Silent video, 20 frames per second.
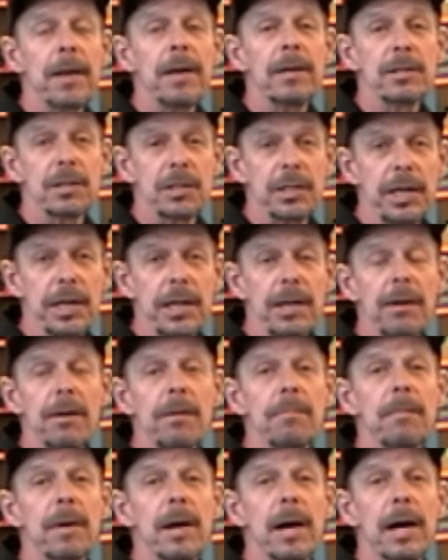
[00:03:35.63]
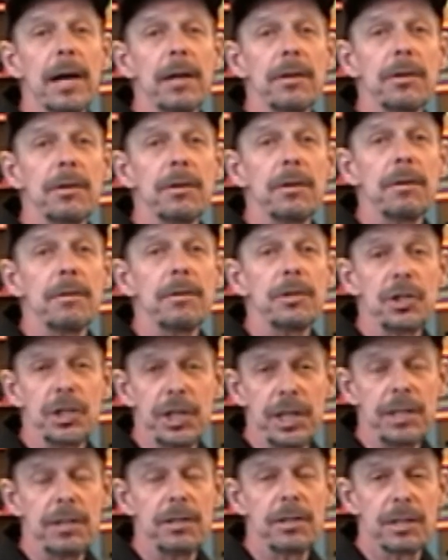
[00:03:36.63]
steel and
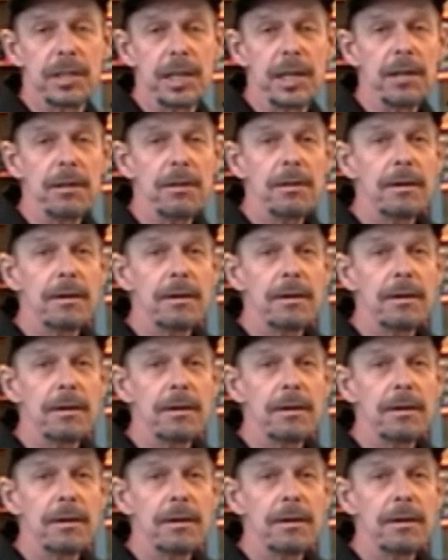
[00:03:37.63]
sheet steel.